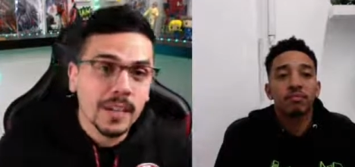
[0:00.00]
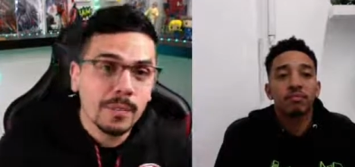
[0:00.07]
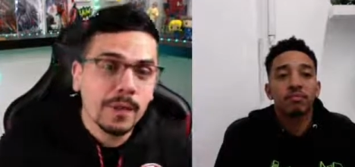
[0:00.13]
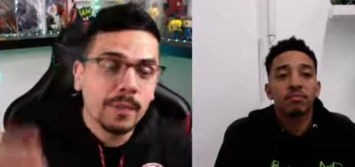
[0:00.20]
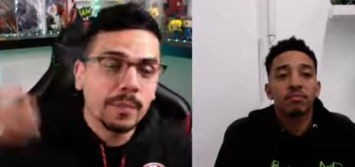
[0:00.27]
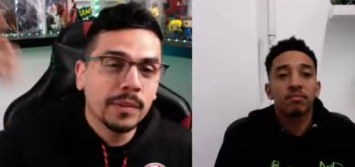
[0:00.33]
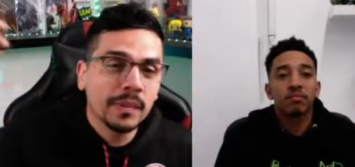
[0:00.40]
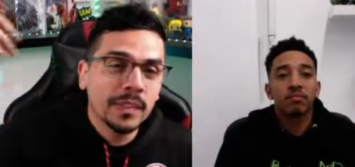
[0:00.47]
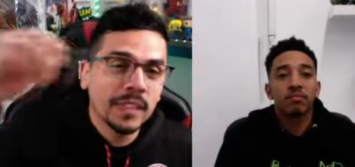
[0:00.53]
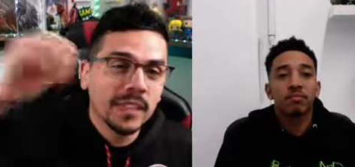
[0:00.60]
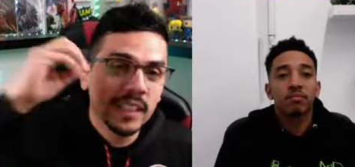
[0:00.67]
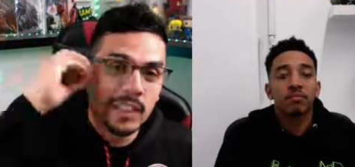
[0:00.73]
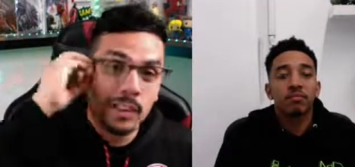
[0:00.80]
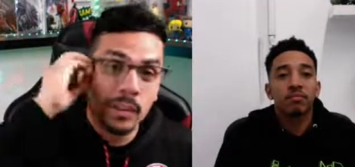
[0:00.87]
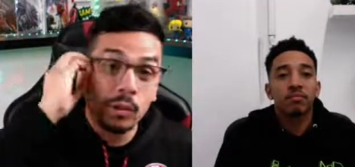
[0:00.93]
Speaker 1: I'll put the link in
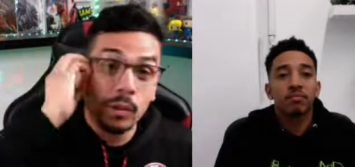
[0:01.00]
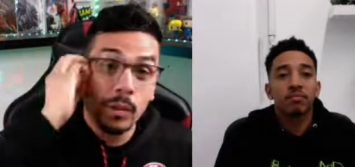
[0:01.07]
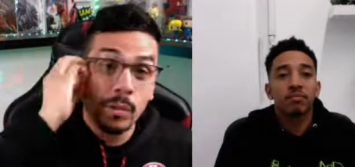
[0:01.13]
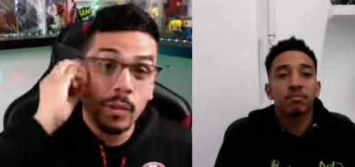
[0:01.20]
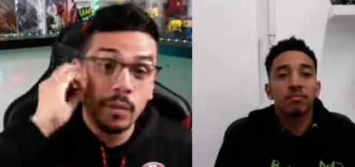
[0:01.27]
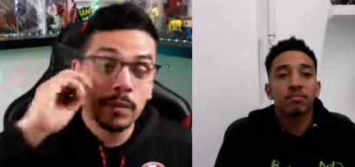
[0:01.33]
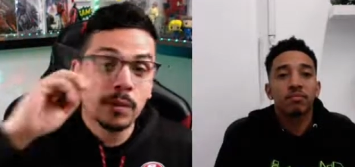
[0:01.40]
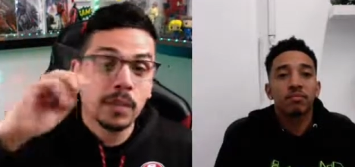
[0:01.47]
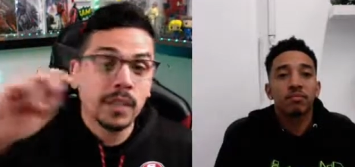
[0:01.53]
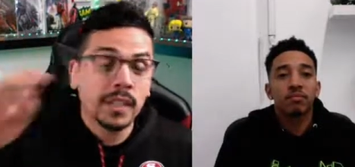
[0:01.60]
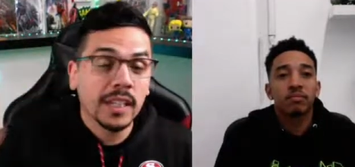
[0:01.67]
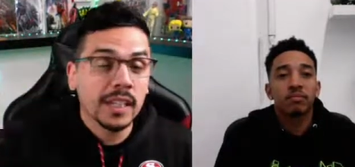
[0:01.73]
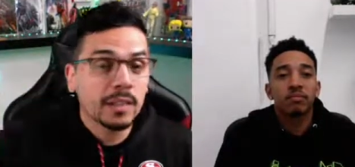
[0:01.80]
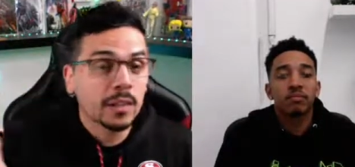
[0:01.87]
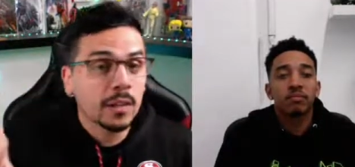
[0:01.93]
the description for the
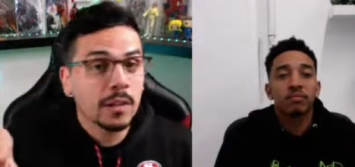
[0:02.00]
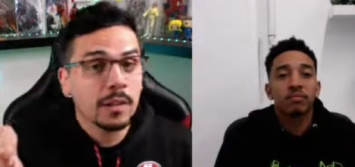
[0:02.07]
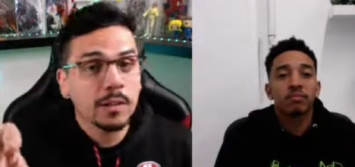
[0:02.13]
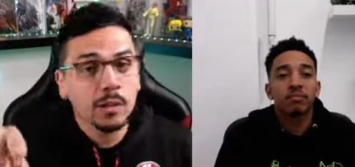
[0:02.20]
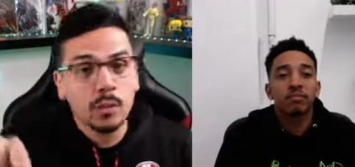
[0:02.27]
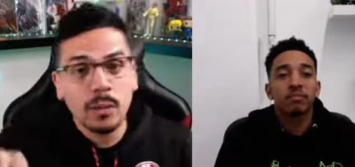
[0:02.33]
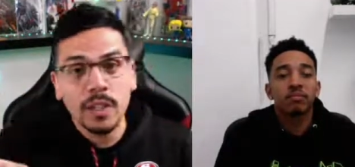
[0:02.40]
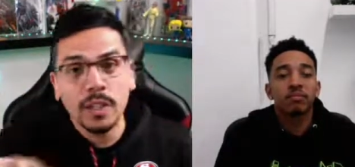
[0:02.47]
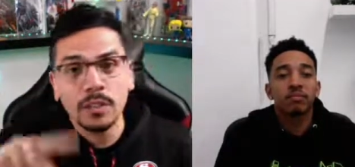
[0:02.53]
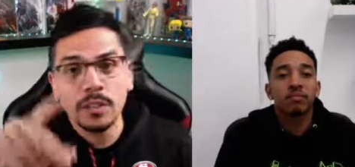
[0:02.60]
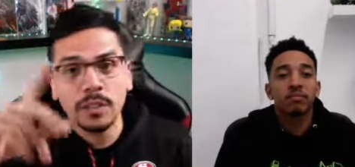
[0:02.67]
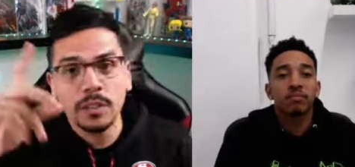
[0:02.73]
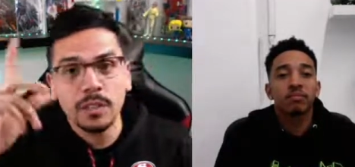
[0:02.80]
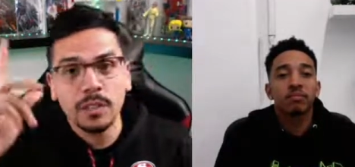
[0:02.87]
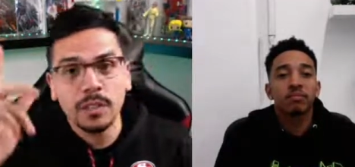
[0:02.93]
Kickstarter as well so
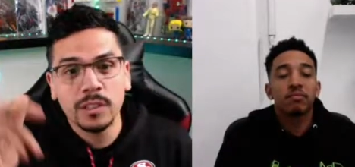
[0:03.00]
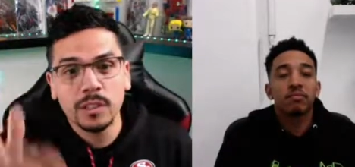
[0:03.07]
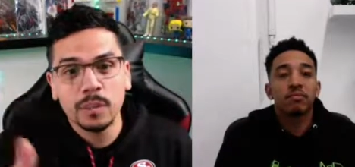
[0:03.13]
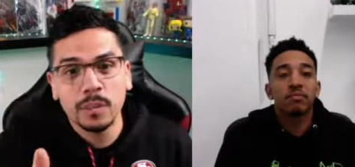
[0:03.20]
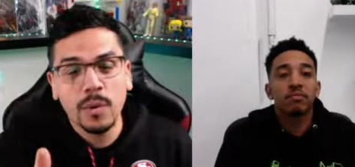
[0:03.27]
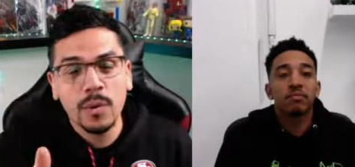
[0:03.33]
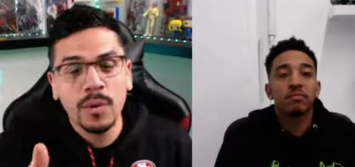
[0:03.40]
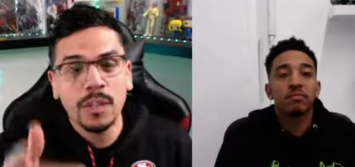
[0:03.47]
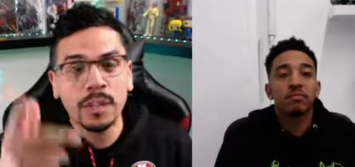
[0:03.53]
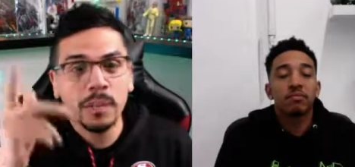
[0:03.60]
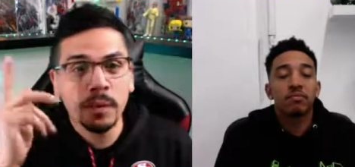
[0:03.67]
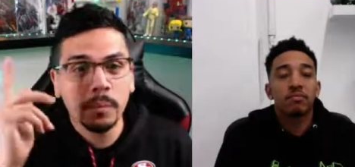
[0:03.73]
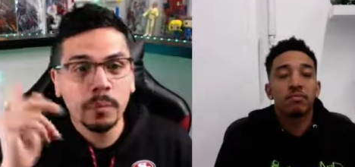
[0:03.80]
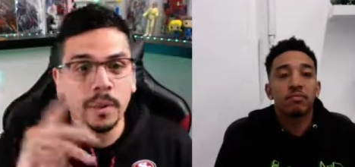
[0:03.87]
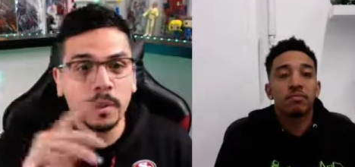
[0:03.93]
that you can support it. You
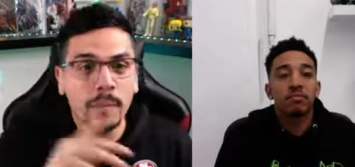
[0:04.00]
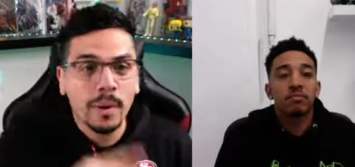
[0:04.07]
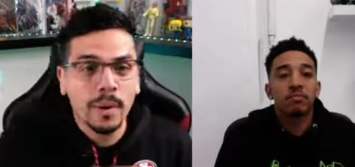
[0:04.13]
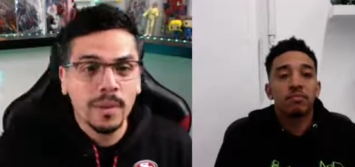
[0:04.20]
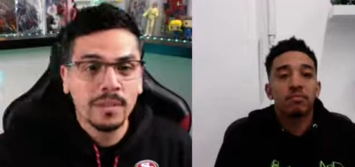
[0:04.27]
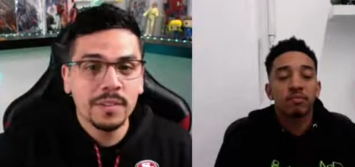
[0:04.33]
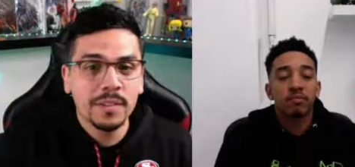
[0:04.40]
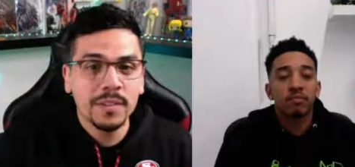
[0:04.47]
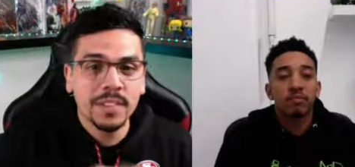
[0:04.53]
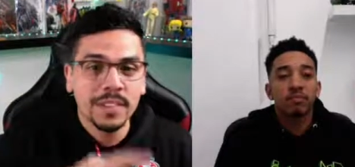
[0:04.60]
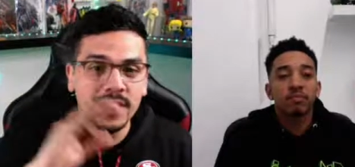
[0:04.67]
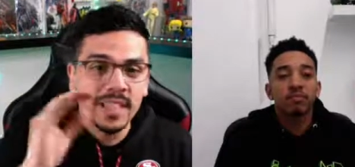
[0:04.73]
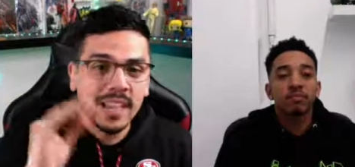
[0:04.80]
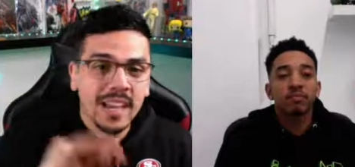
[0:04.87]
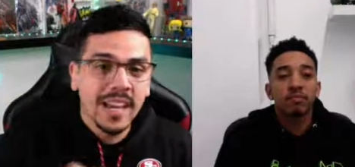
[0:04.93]
can be a part of this
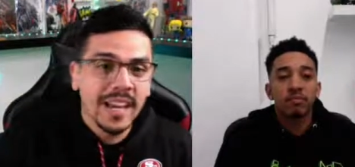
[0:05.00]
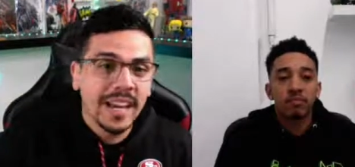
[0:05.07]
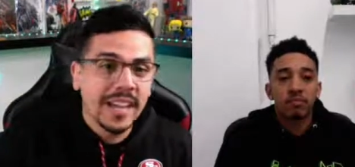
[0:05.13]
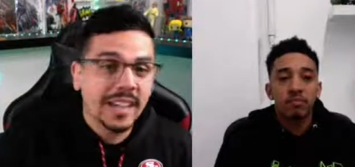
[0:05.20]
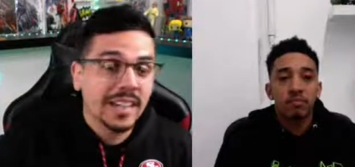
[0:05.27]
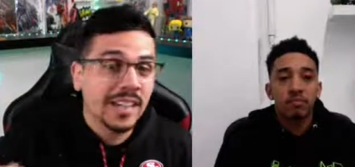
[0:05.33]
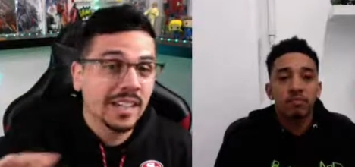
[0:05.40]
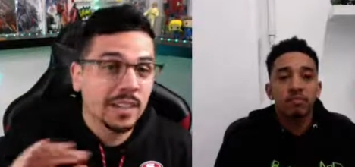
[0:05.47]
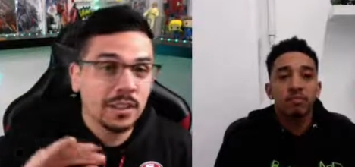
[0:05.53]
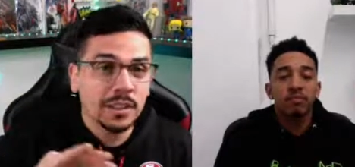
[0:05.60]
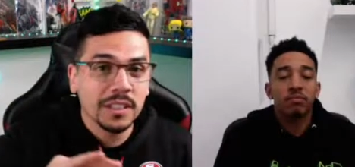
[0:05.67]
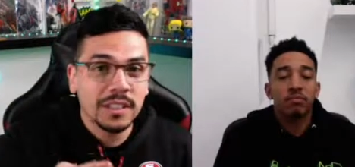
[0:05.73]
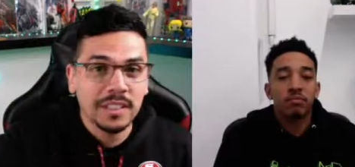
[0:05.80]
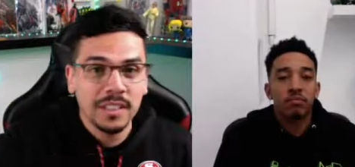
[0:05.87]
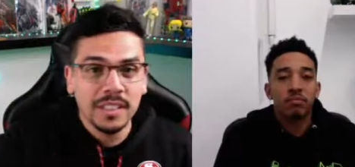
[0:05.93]
and actually
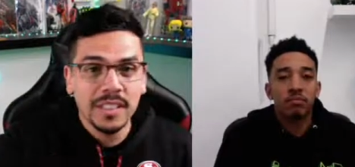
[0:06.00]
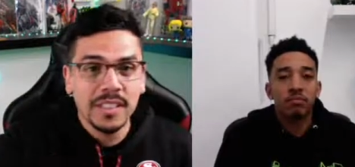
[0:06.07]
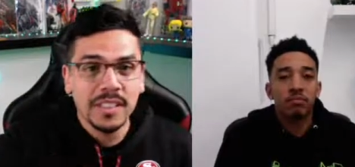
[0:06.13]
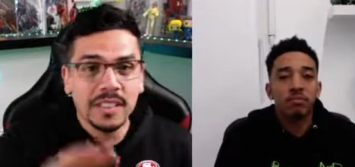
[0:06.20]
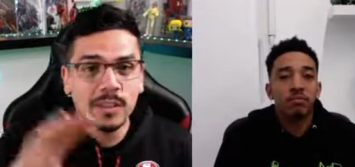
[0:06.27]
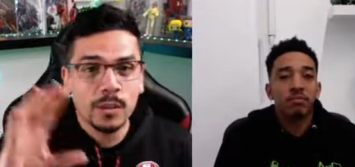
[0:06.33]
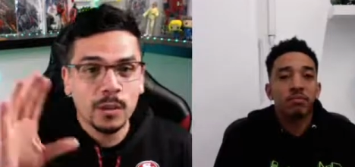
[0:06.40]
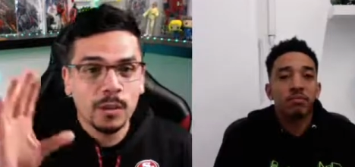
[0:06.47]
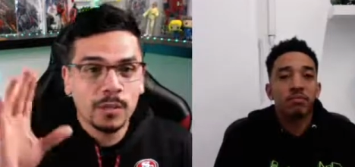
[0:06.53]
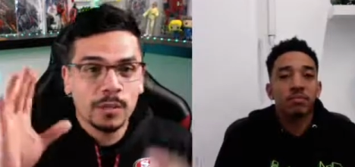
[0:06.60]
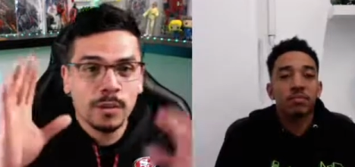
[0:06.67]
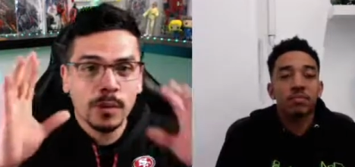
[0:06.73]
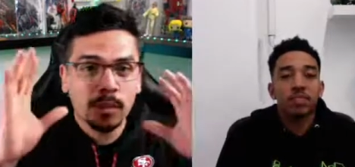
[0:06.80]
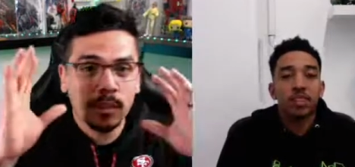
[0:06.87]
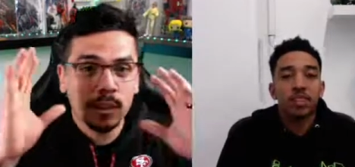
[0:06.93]
see it go
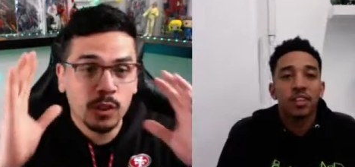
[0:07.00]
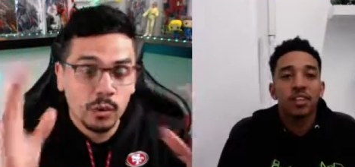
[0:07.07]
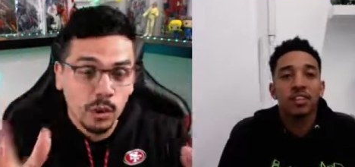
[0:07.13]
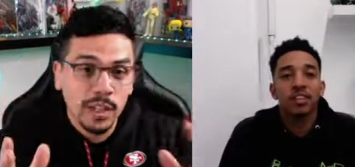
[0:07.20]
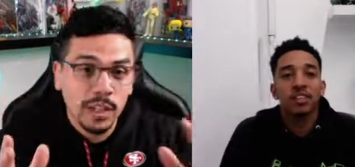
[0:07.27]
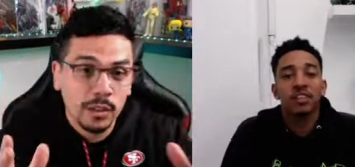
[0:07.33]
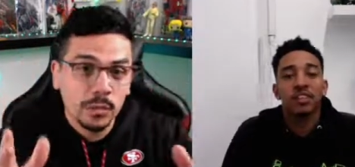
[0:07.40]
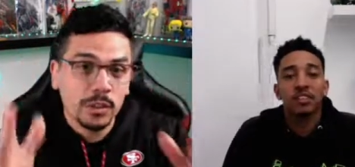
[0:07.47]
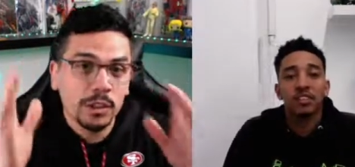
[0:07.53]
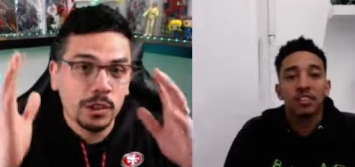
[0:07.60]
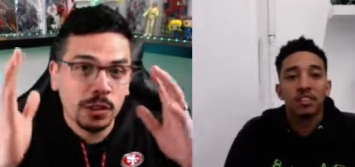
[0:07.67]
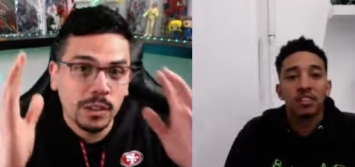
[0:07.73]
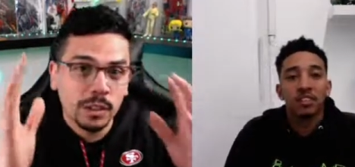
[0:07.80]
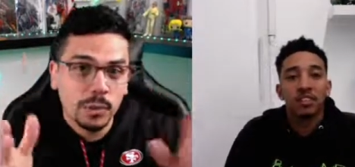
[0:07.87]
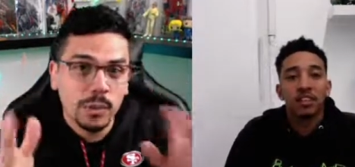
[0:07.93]
from the trailer, which you
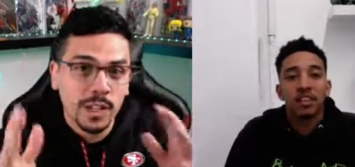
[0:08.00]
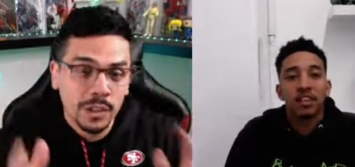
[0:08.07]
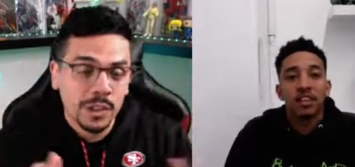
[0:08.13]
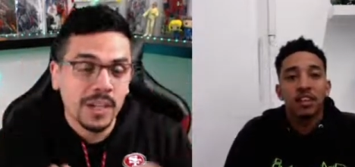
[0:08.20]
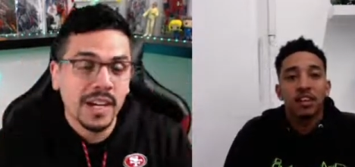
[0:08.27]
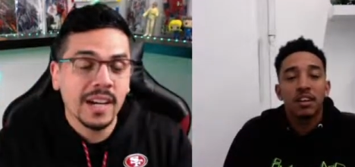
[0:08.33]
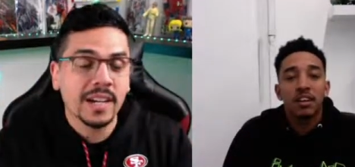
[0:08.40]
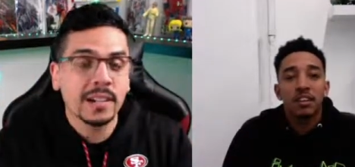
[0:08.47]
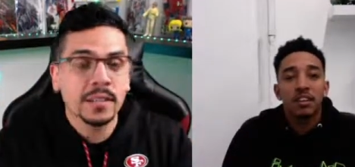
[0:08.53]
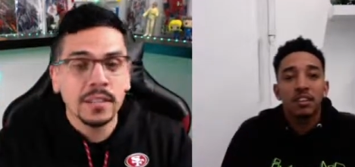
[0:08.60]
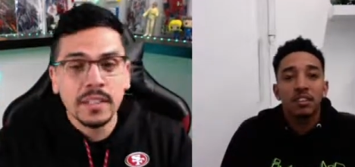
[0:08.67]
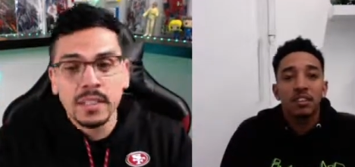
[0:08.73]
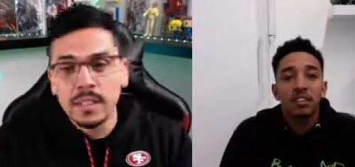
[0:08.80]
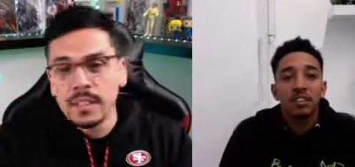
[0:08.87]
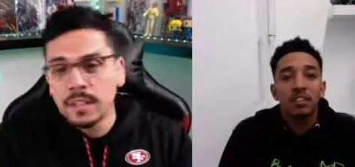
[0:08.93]
can watch now,
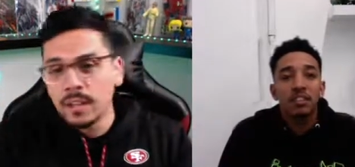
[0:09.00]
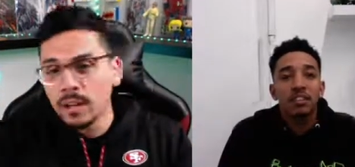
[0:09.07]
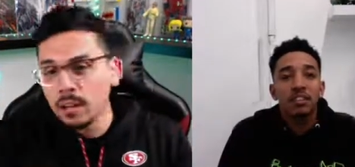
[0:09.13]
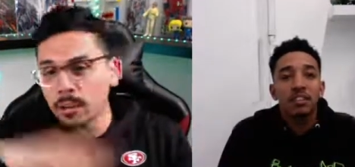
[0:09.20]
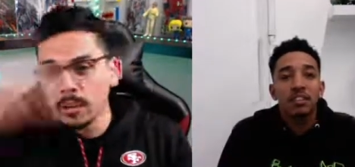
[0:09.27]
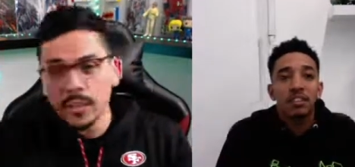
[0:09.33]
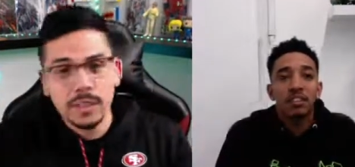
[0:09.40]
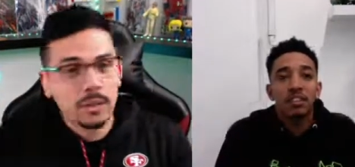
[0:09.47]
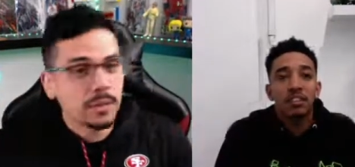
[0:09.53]
all the way to